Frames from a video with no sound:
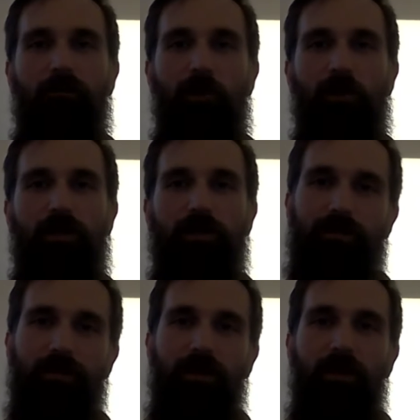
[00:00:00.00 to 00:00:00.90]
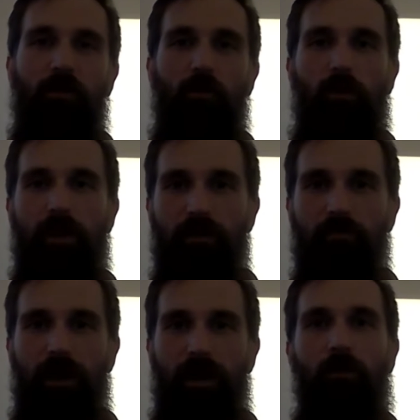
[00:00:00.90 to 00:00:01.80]
versus when
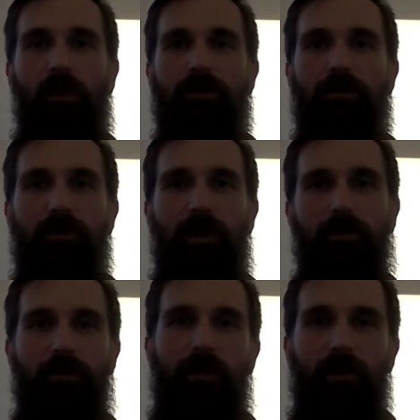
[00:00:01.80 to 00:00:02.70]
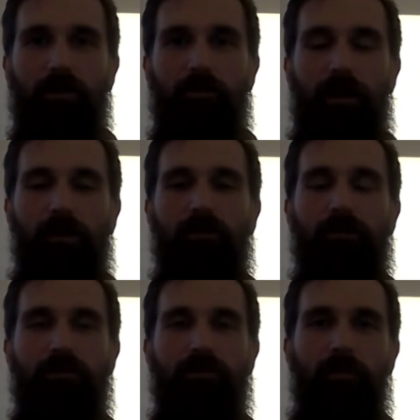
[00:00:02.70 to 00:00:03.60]
you might want to talk to your doctor about
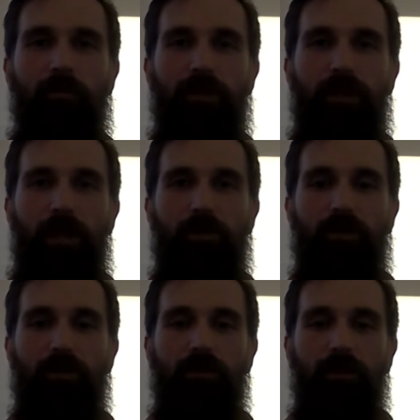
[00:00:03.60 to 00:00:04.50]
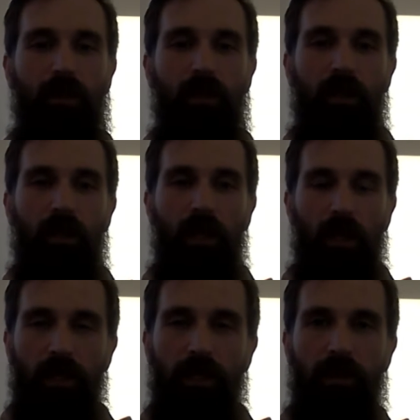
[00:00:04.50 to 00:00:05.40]
supplementation.
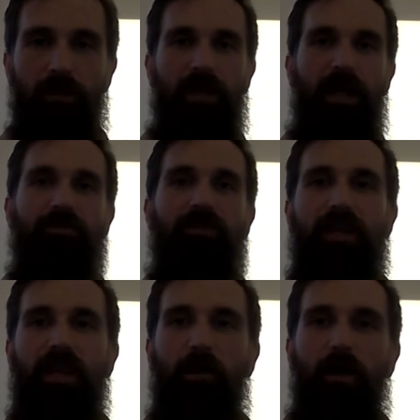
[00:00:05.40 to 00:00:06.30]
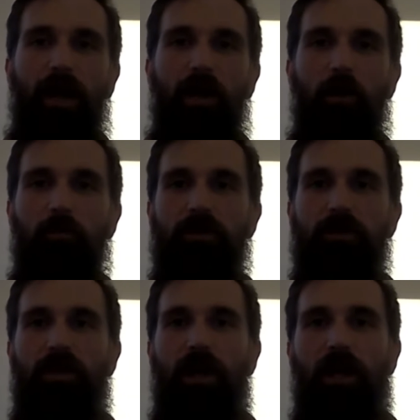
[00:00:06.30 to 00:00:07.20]
In the next video, I hope
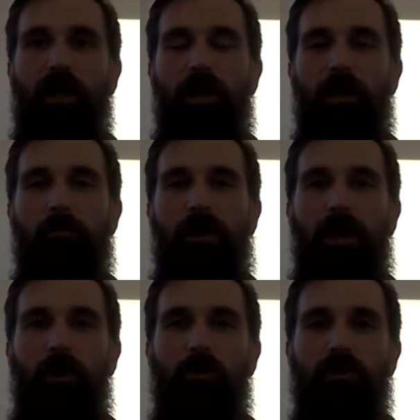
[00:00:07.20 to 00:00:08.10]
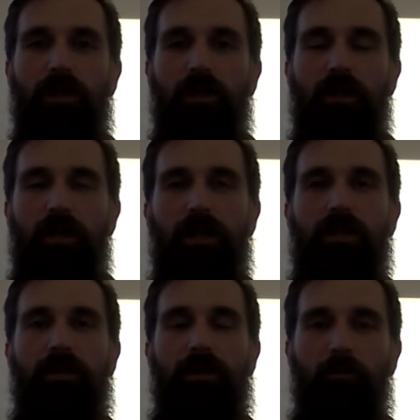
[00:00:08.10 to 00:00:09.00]
to talk about
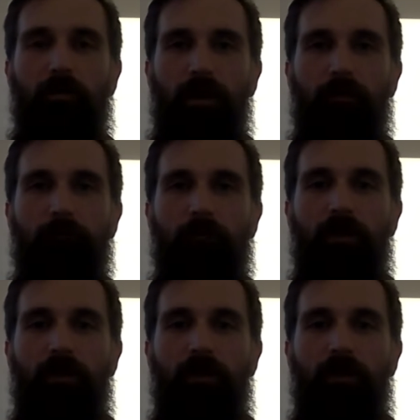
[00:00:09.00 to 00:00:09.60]
heat therapy.